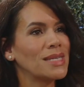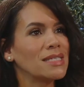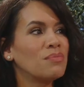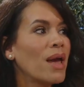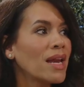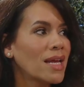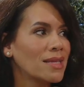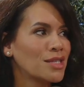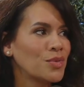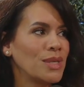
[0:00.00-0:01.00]
Hispanic in
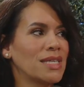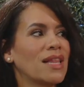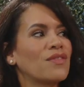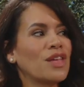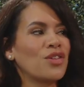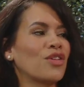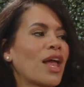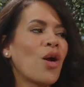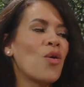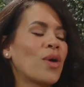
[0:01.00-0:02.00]
the suite seat level, then you're
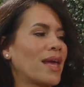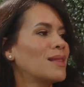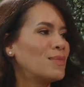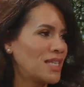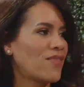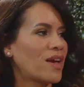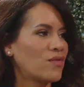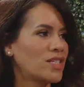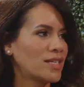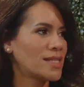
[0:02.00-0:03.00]
like, oh, okay, let me see if I can
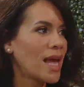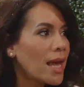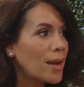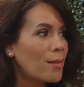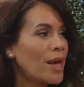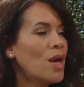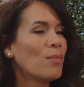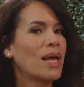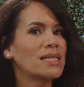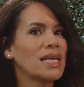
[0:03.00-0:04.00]
reach out to him
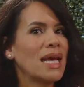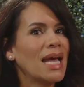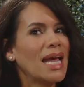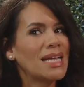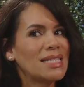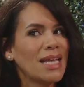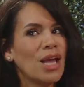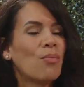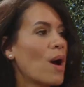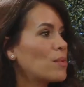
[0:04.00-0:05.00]
because it's,
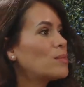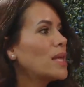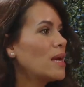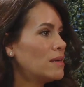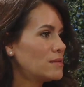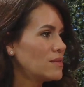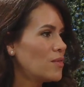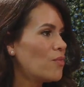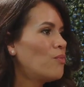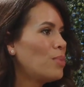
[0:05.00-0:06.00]
he'll probably
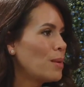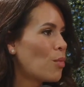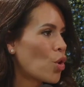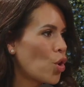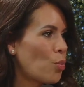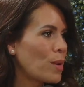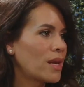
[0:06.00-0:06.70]
be more open.